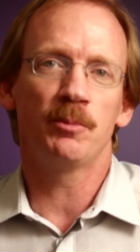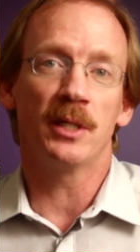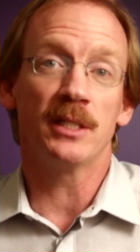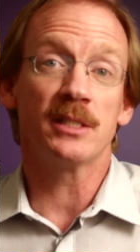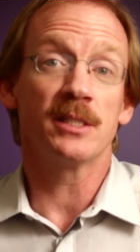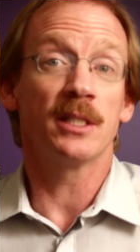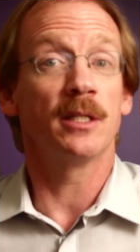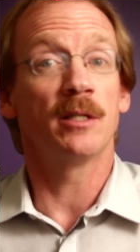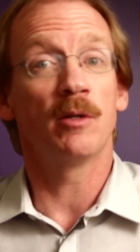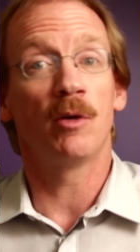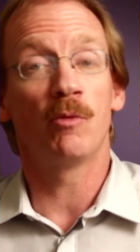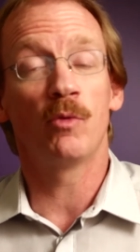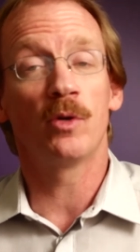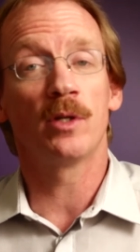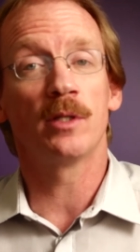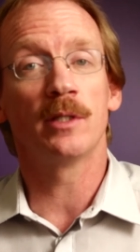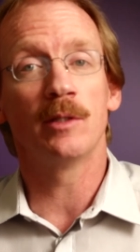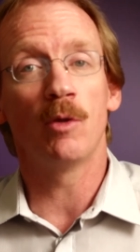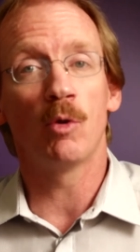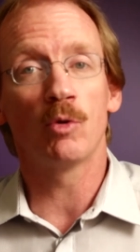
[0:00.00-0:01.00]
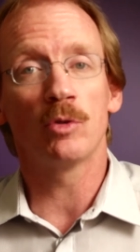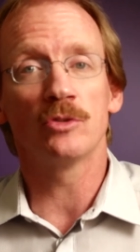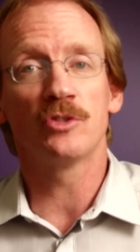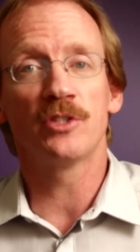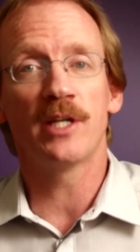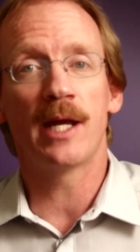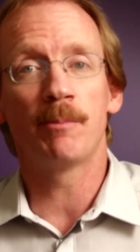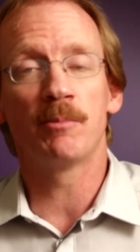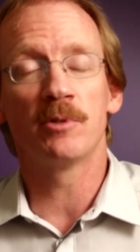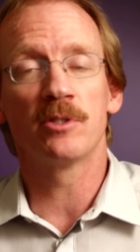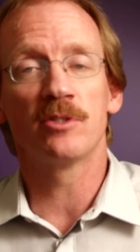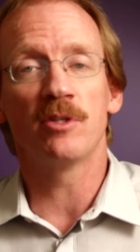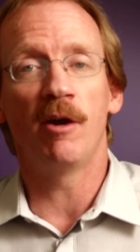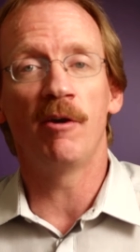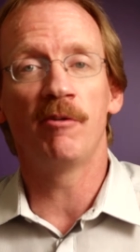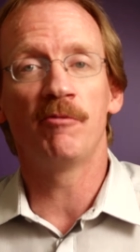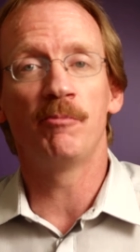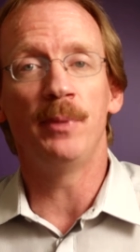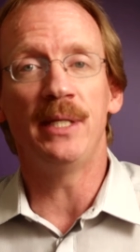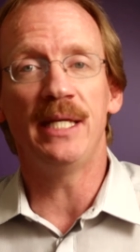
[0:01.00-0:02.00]
president of one of the local chapters
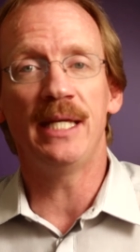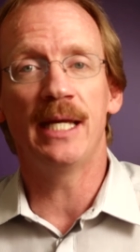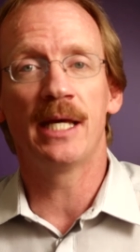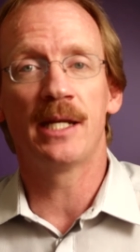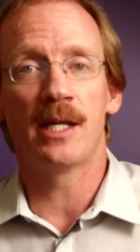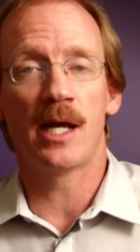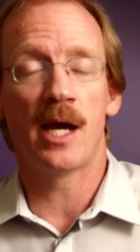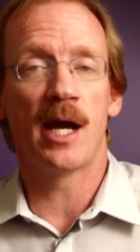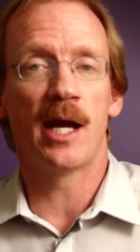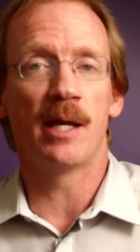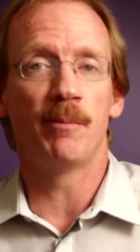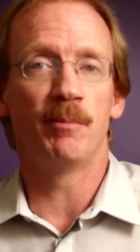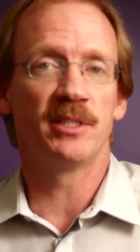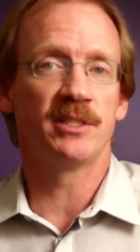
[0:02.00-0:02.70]
of BNI,